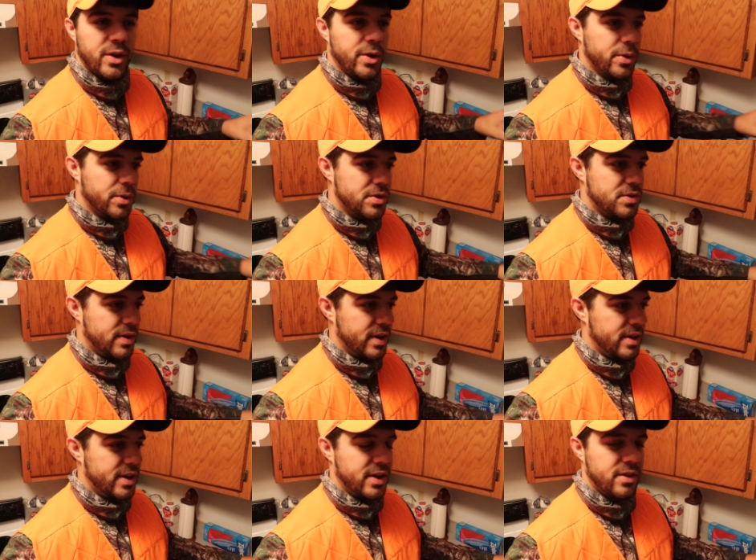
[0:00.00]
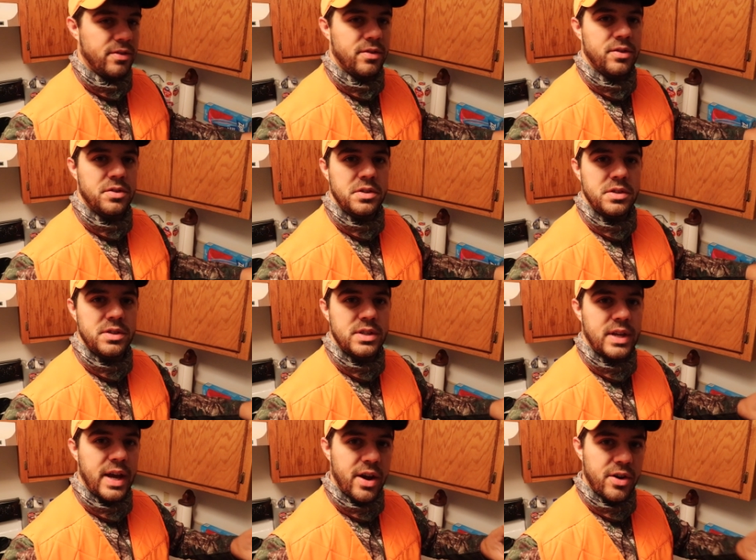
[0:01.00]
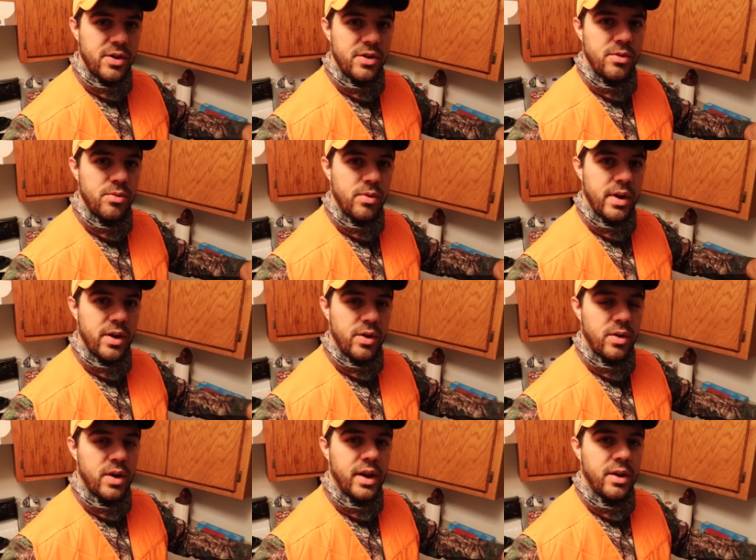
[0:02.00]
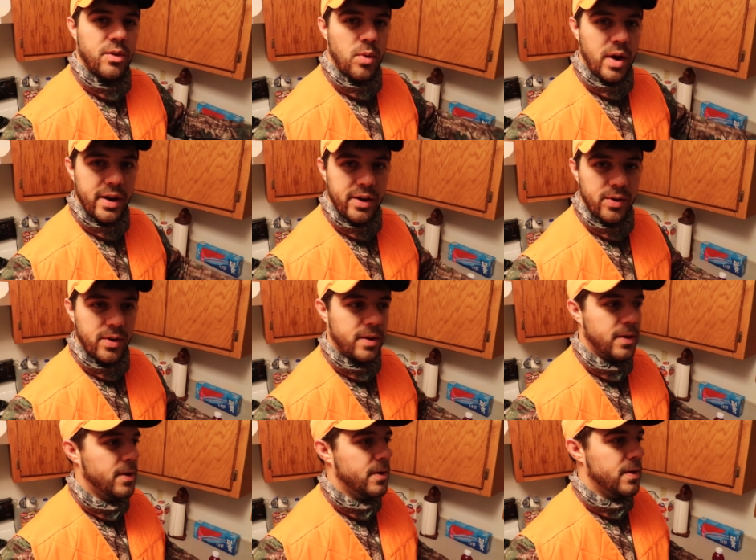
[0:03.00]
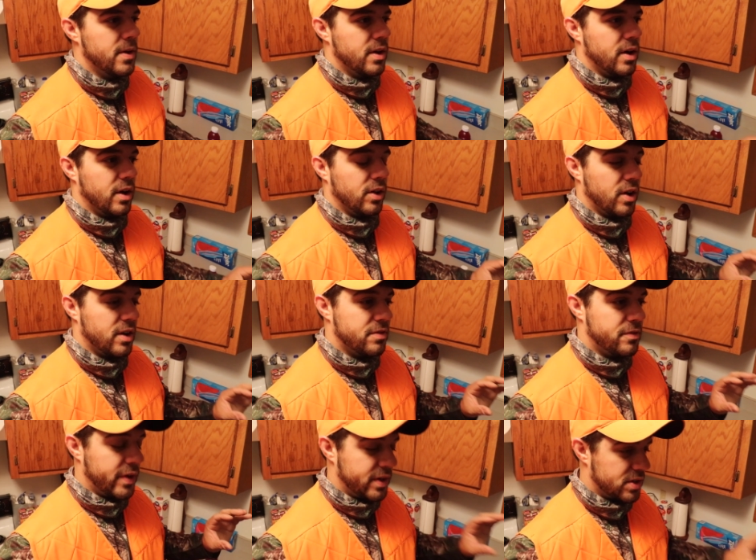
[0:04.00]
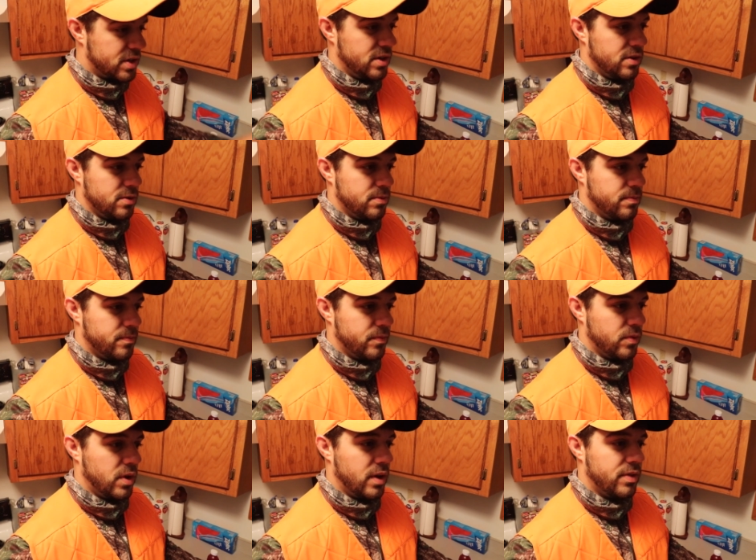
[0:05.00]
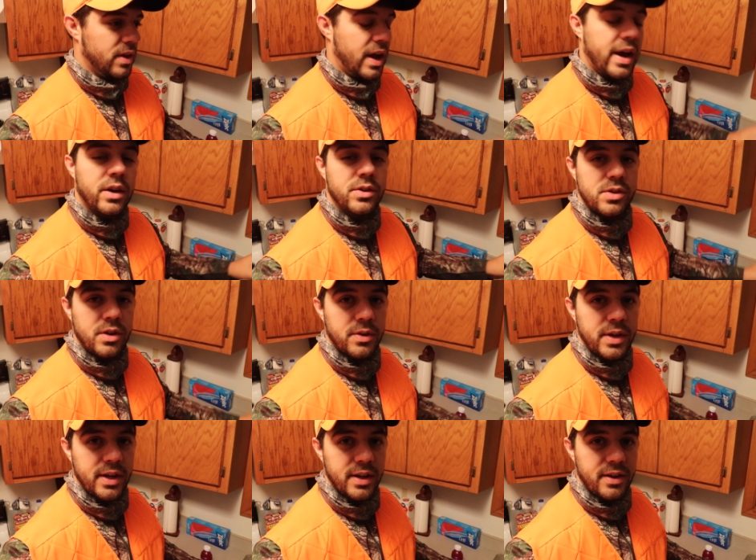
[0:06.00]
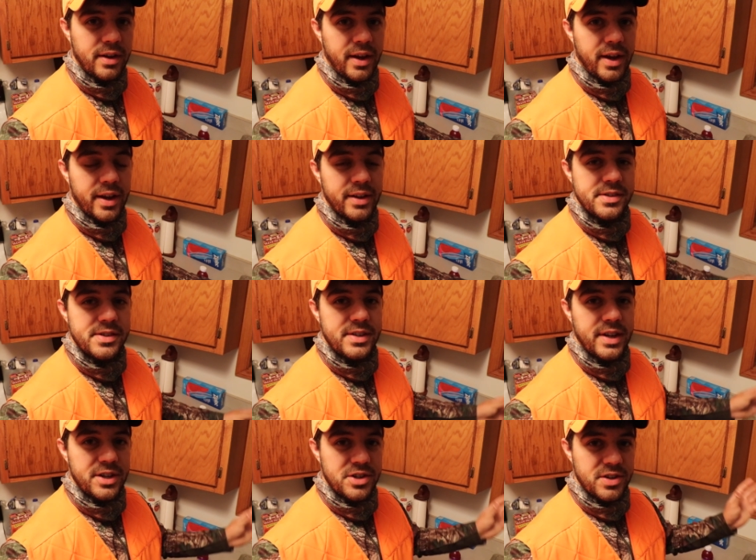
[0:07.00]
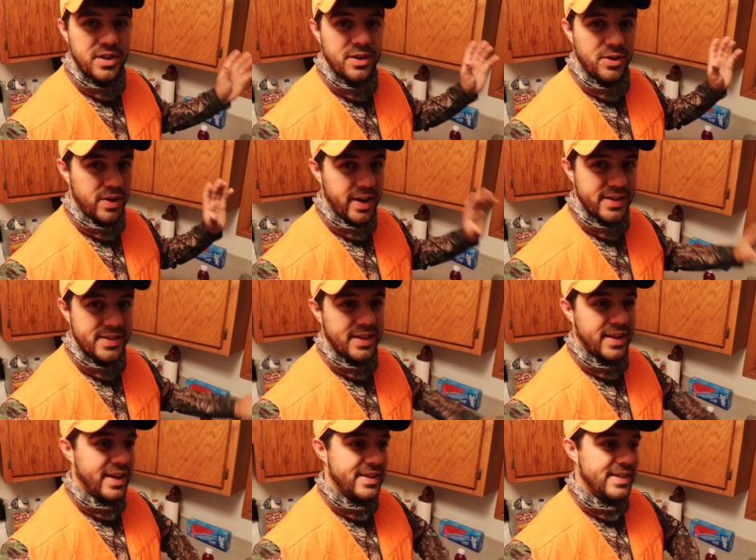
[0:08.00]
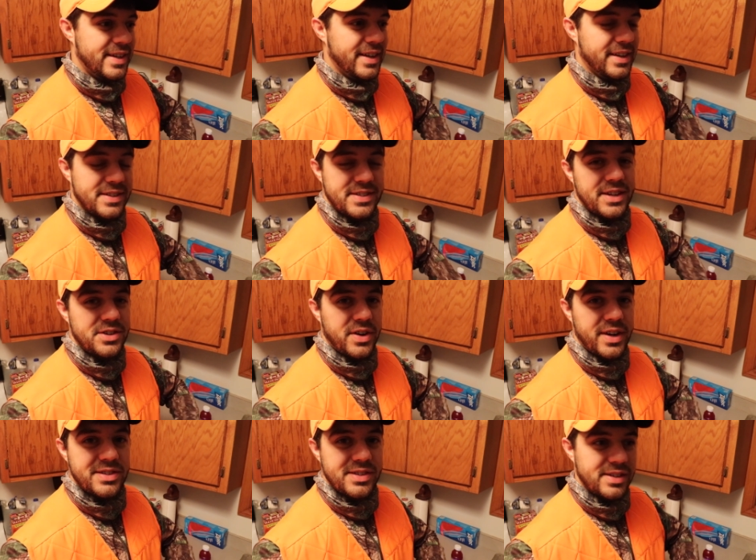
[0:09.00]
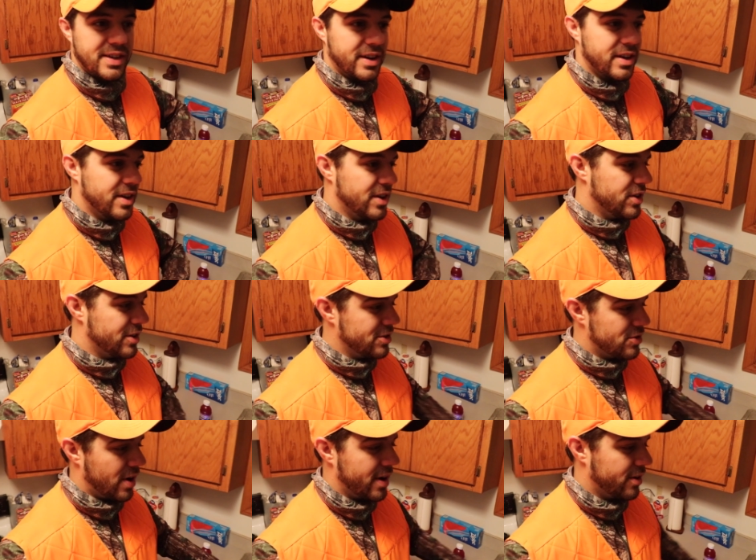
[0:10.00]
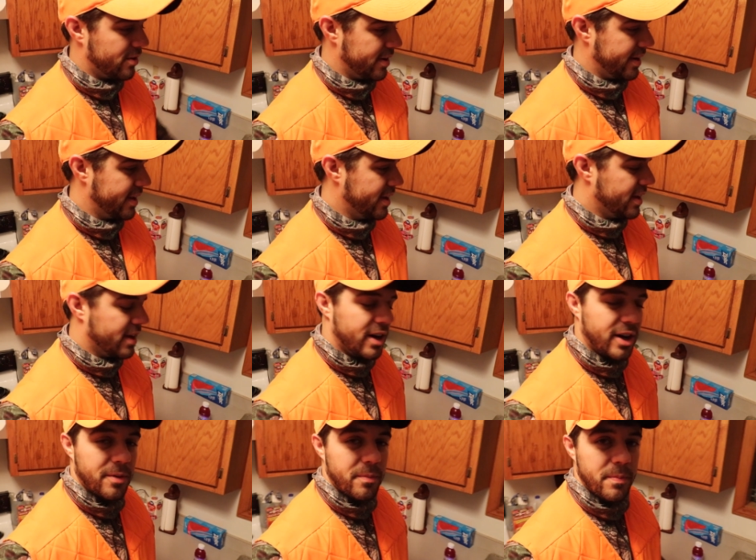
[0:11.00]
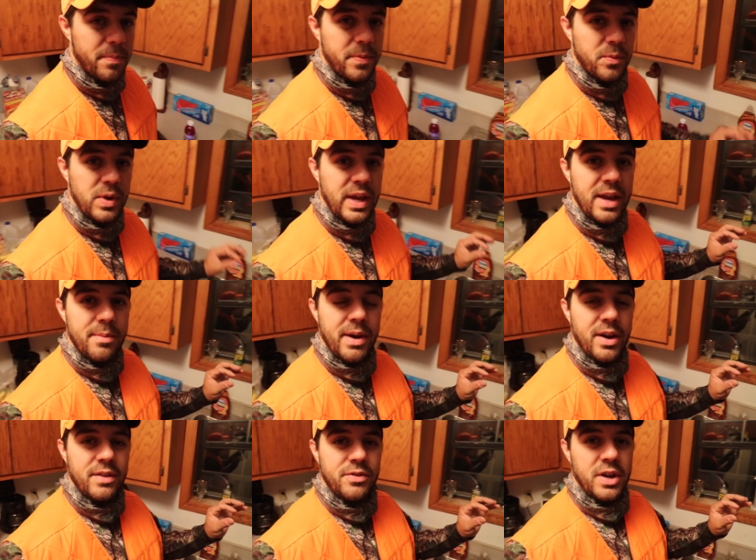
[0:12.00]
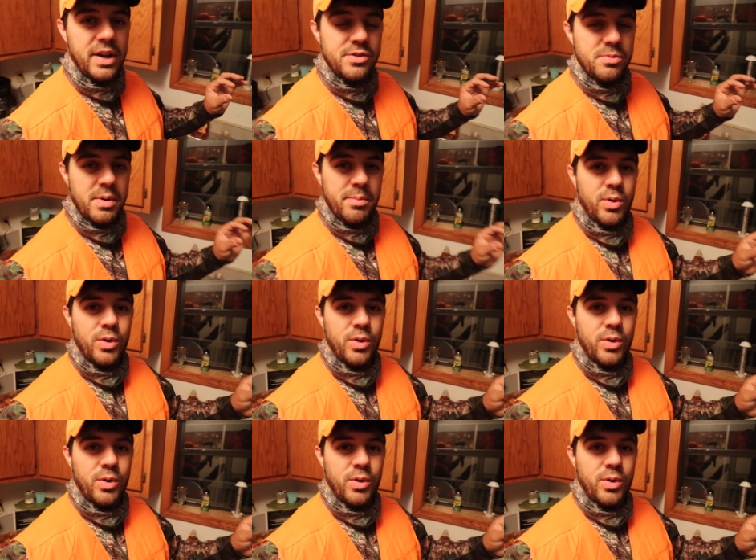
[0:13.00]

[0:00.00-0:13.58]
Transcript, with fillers: oaks around here, scattered red oak and white oak, a lot of fescue, if the cows don't eat it, and sage grass, and that's it. And the sage grass is like dried already. Um, we came out, if you guys remember,